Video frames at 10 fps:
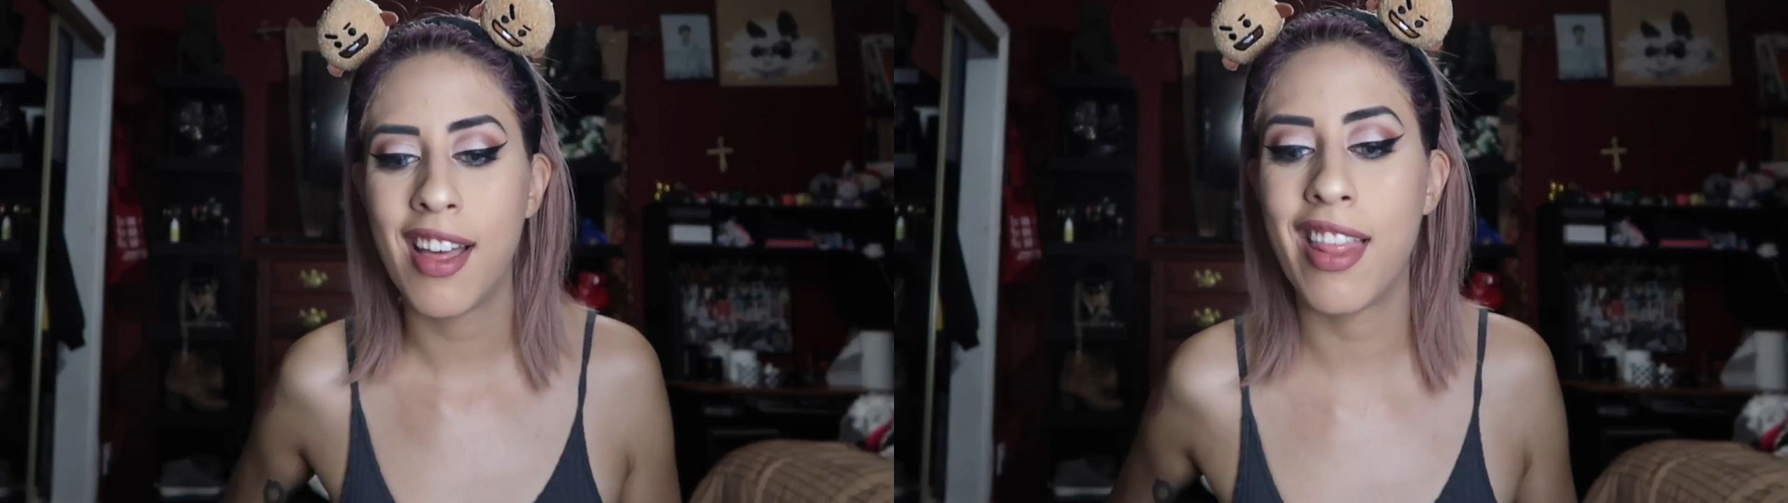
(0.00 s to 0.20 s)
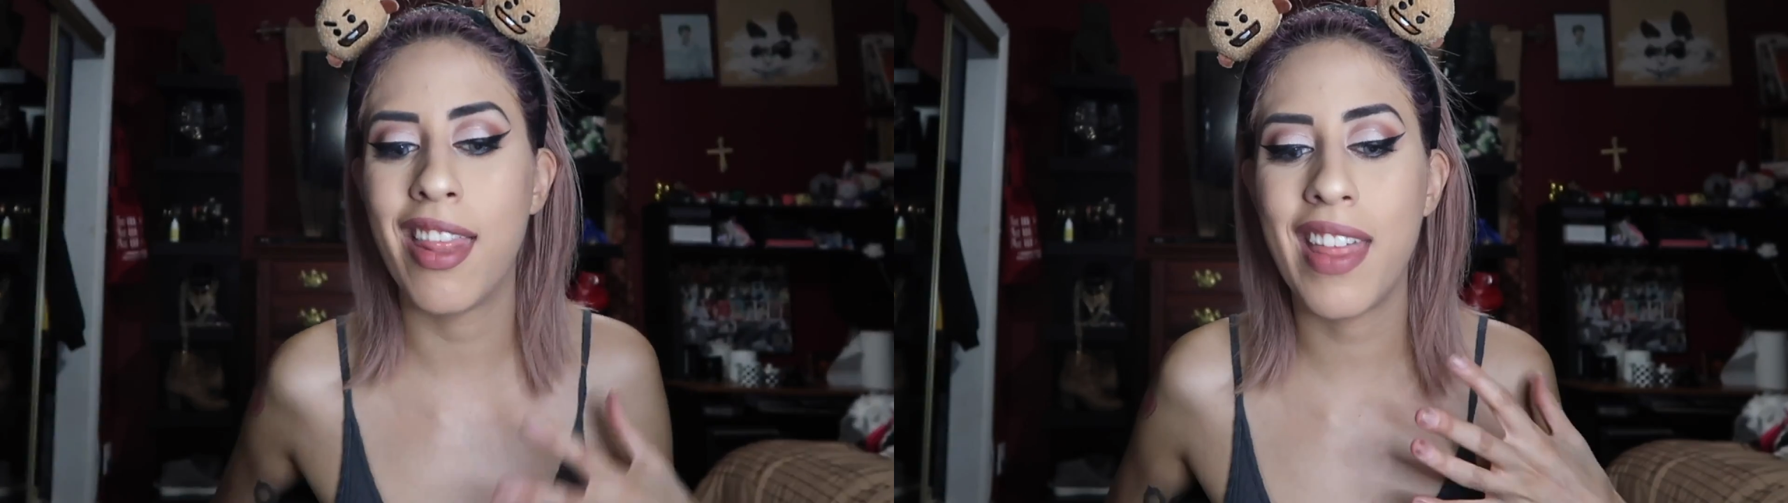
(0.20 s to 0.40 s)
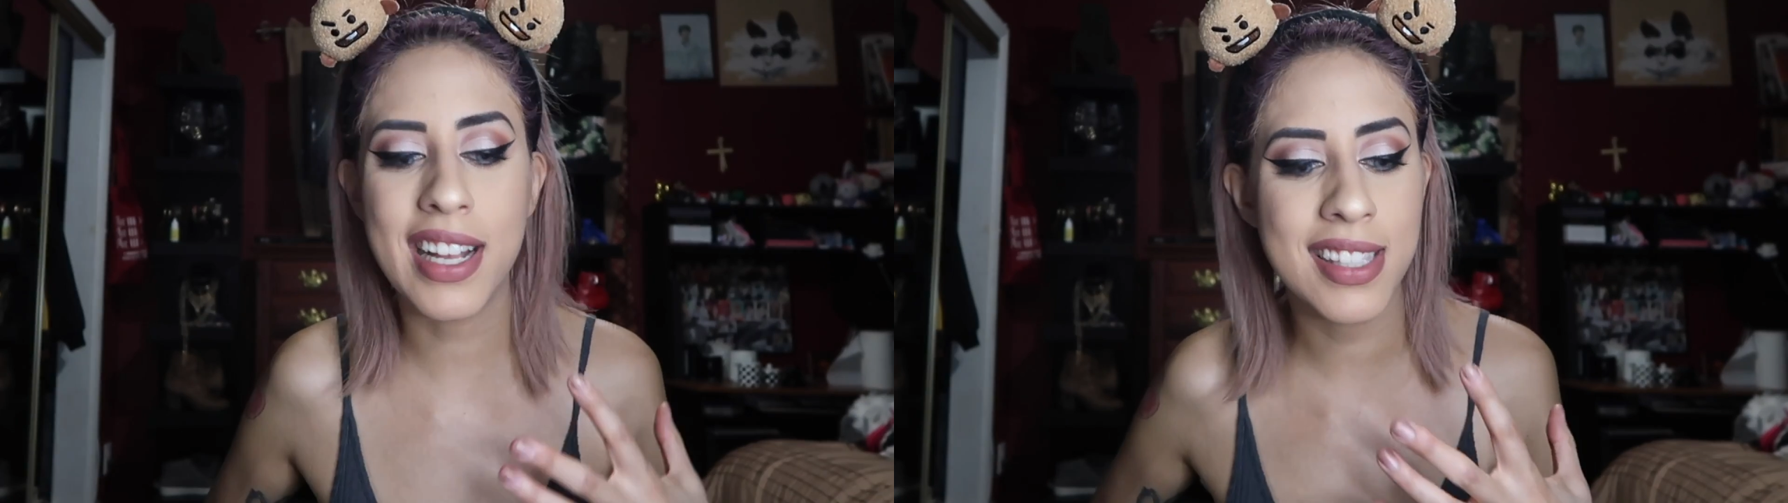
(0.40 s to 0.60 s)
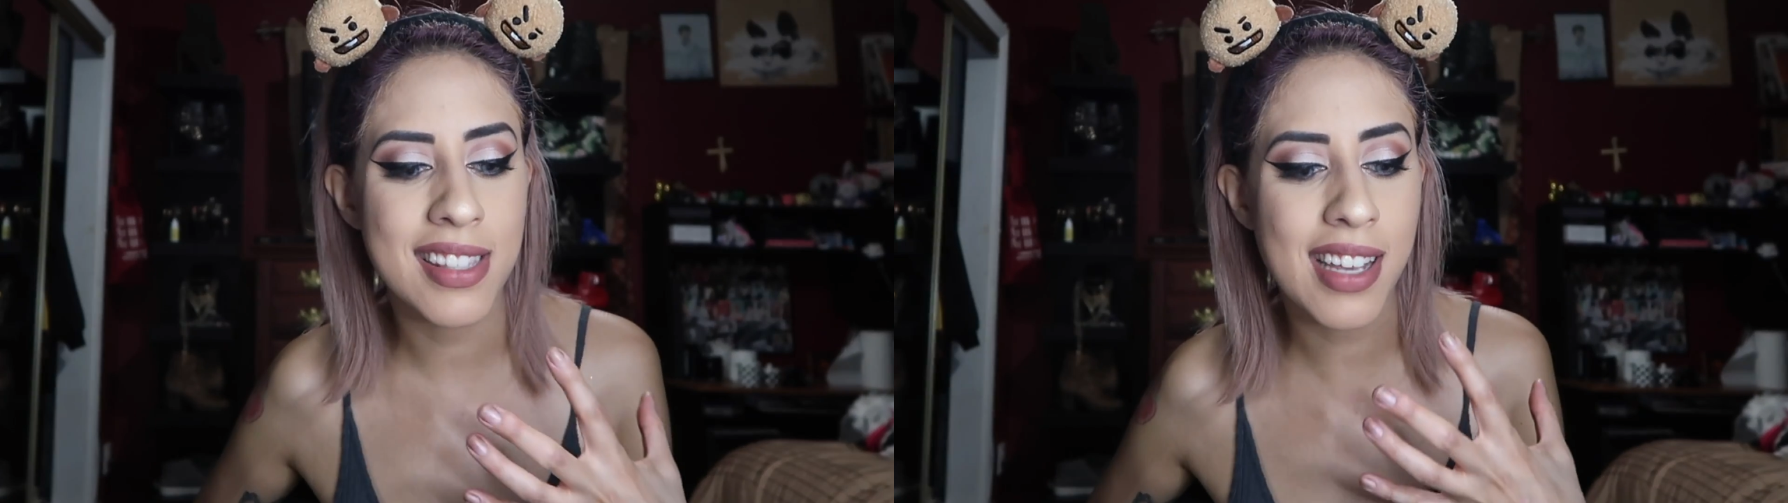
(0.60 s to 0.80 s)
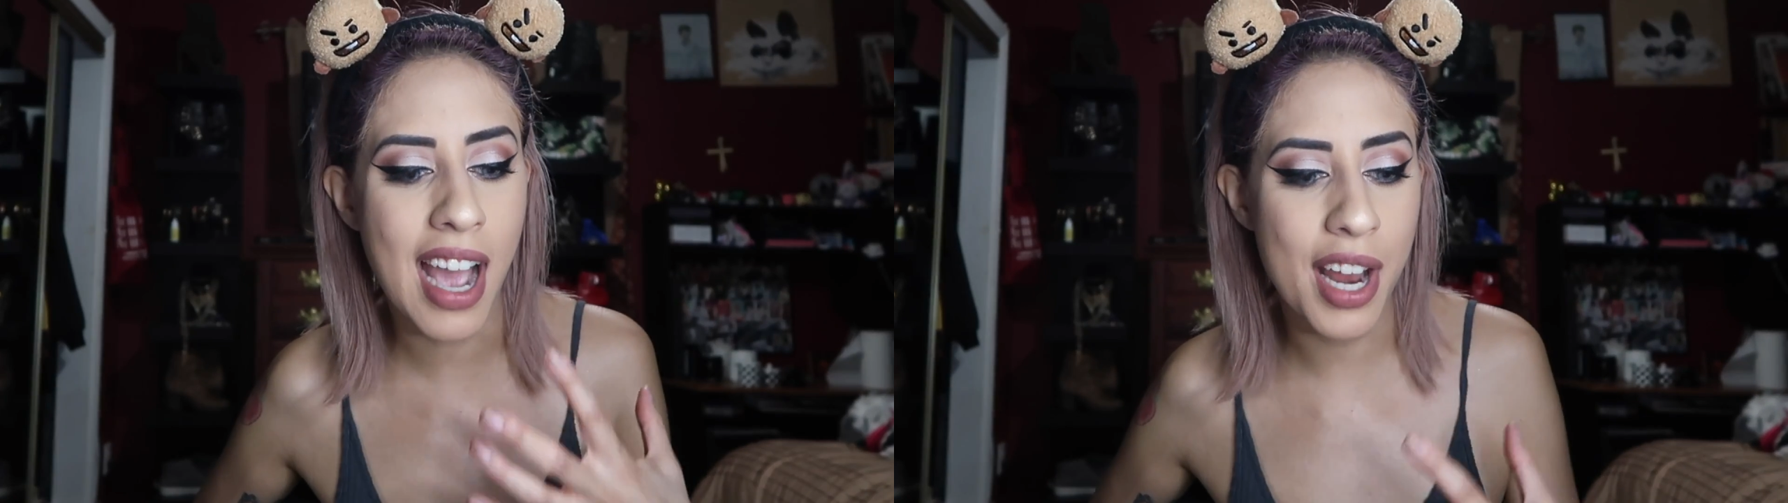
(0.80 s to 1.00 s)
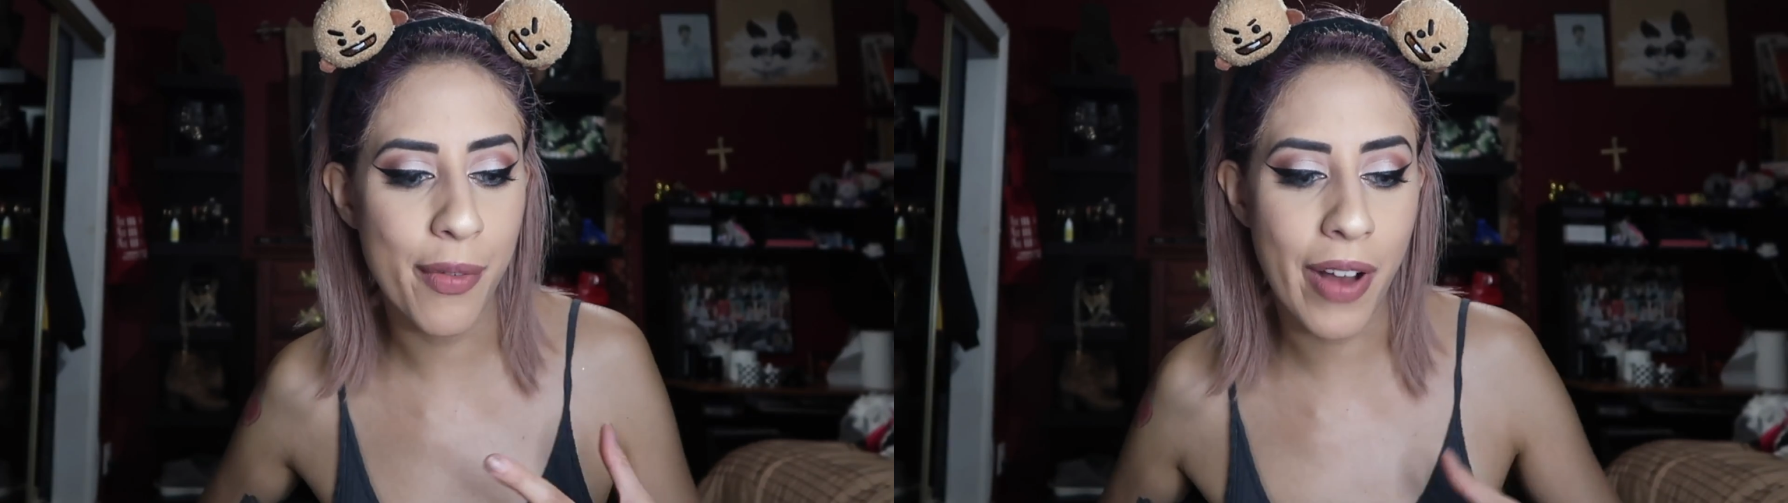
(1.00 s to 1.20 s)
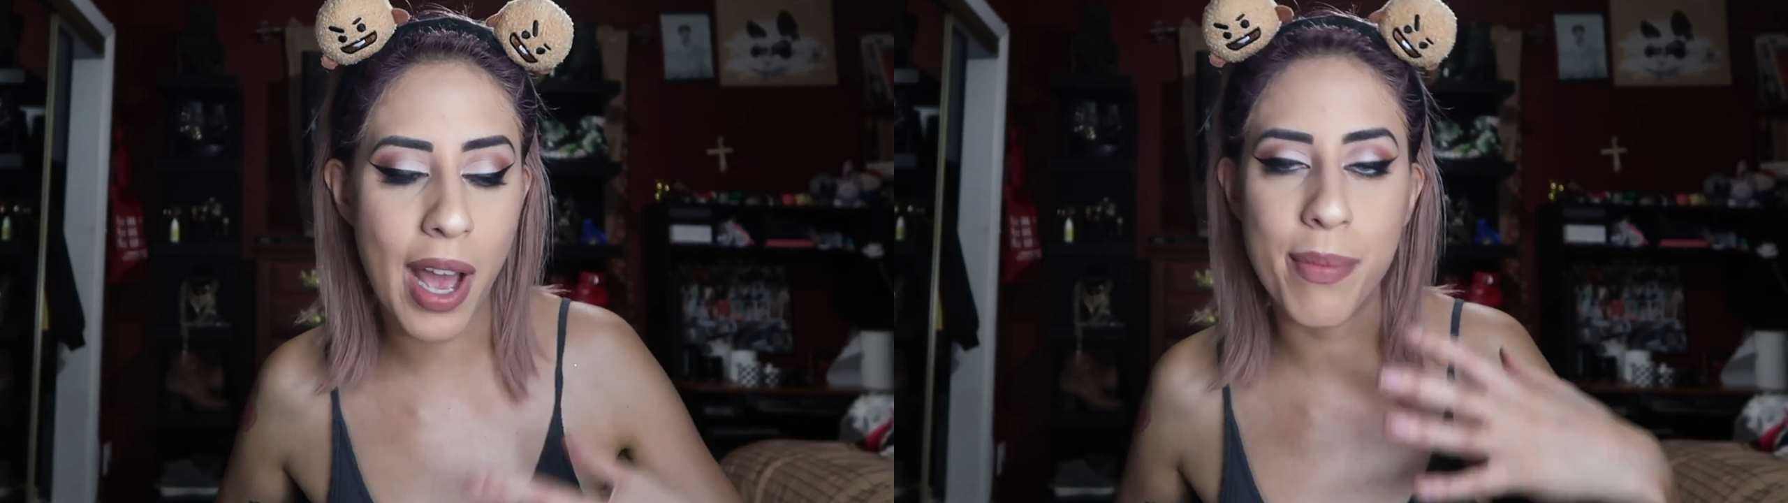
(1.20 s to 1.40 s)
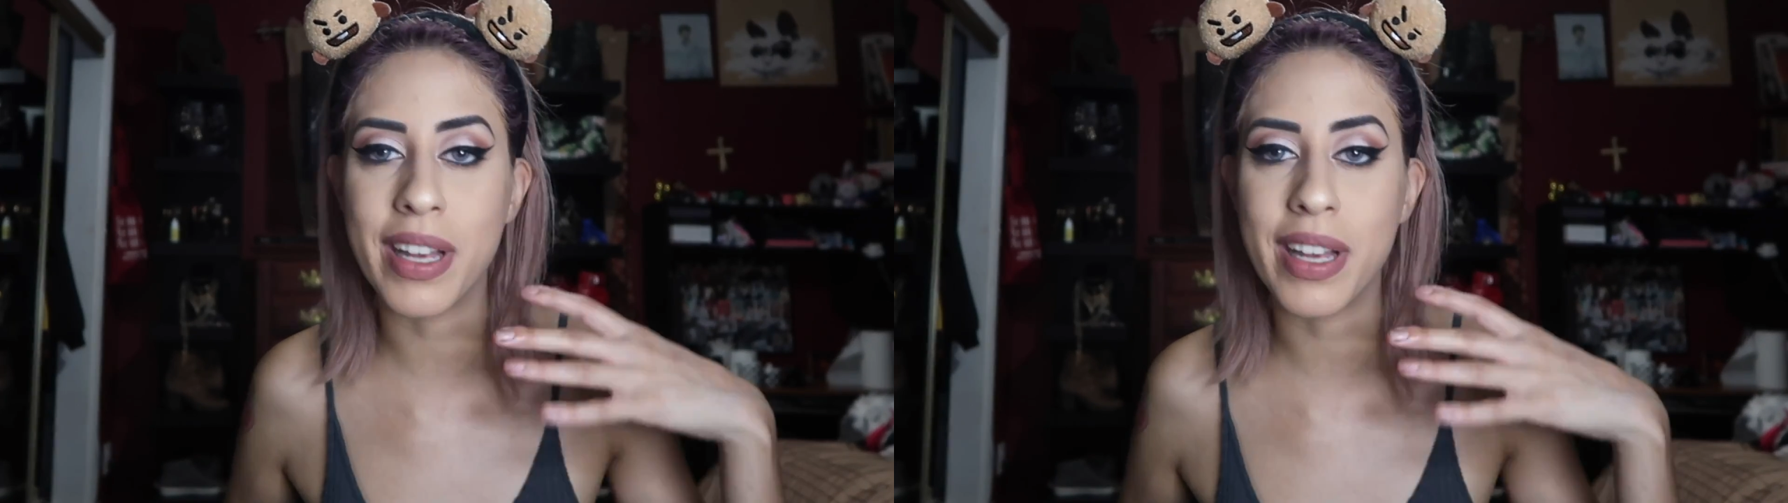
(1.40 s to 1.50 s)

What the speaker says: That's the kind of vibe